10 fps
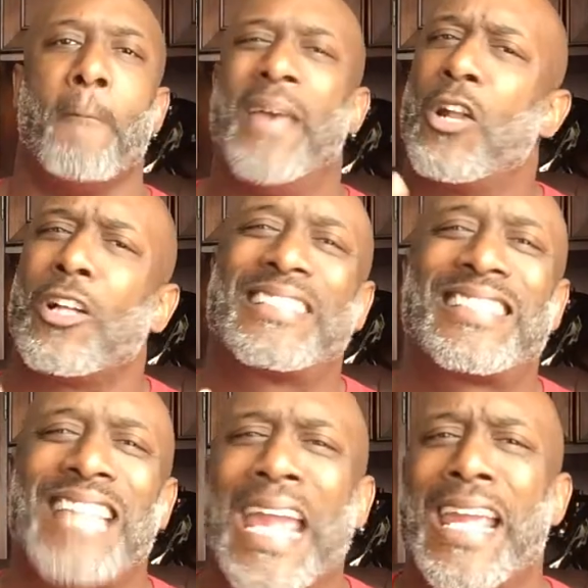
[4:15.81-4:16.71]
been on
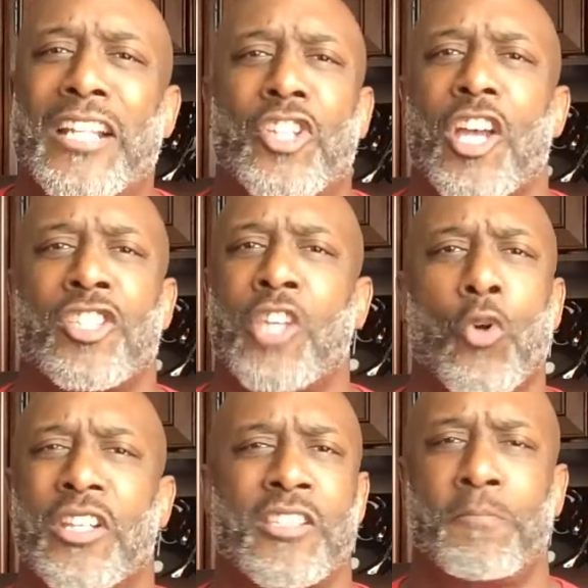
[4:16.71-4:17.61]
stage,
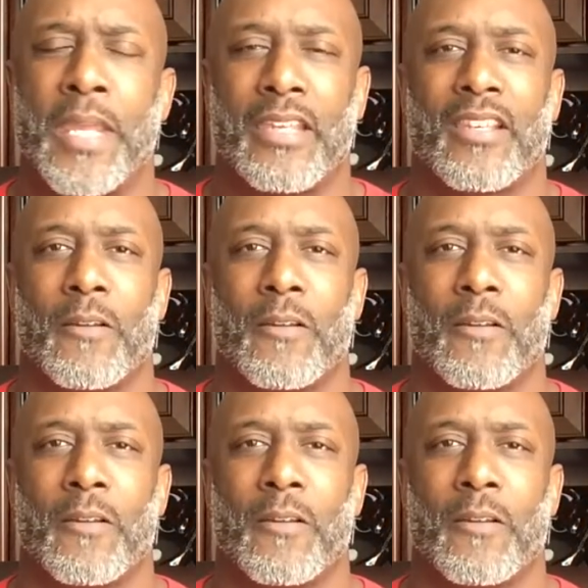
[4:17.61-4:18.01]
so to speak.